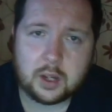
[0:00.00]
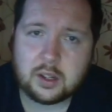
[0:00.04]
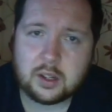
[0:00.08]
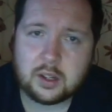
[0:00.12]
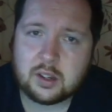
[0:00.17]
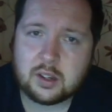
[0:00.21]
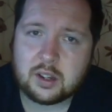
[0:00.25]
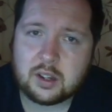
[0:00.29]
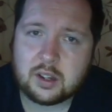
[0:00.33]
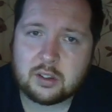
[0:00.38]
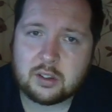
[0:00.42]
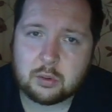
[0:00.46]
and
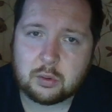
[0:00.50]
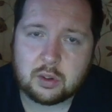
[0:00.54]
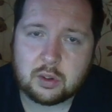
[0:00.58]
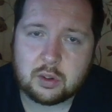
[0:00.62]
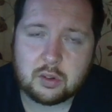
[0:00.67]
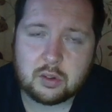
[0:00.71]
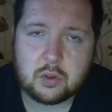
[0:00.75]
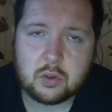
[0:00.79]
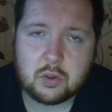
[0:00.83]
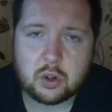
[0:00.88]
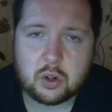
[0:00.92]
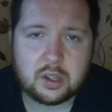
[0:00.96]
as soon as
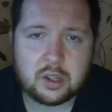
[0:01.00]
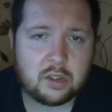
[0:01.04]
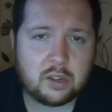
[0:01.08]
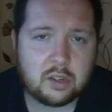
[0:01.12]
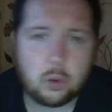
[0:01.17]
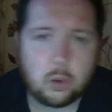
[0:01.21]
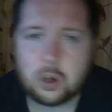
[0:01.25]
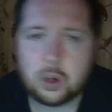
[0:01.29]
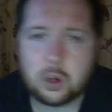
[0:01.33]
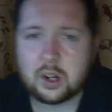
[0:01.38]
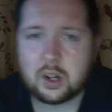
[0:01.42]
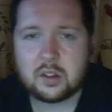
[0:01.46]
you've got a
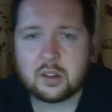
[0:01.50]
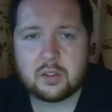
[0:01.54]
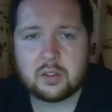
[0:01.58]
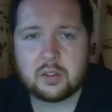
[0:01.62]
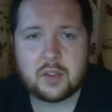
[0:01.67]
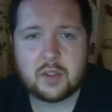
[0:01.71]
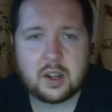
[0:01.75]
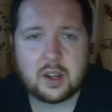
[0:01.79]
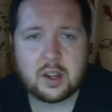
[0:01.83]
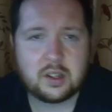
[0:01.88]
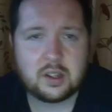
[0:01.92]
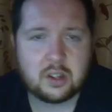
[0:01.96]
disorganised
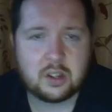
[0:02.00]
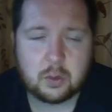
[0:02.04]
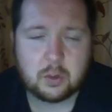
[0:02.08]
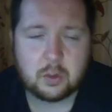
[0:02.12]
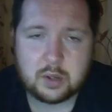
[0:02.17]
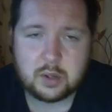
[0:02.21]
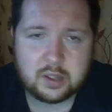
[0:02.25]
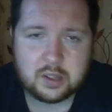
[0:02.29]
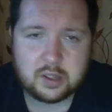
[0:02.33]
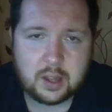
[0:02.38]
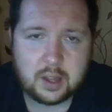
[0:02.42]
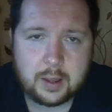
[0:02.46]
defence,
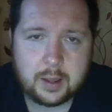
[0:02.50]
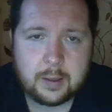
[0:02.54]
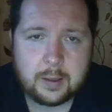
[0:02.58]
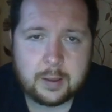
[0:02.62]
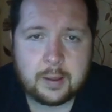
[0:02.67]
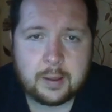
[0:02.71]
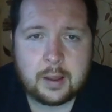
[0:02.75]
he's there.